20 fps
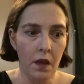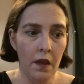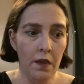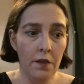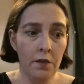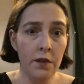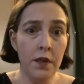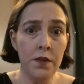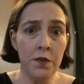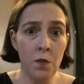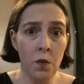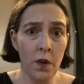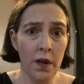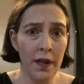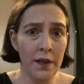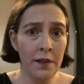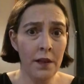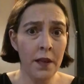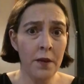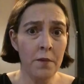And the reason why
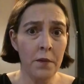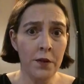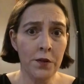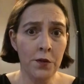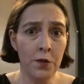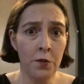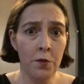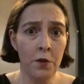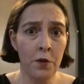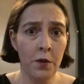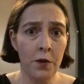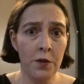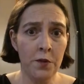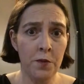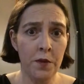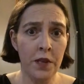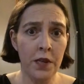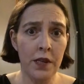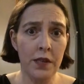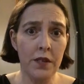I like my Sumo is
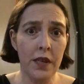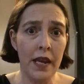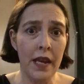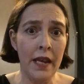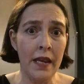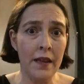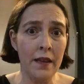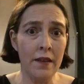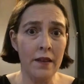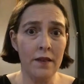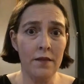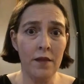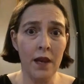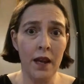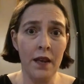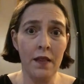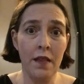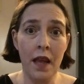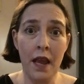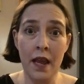because
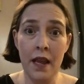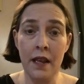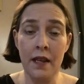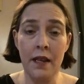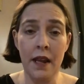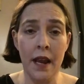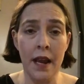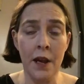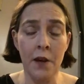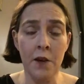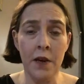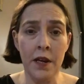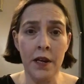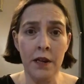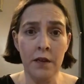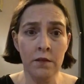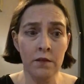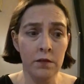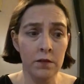I like an airy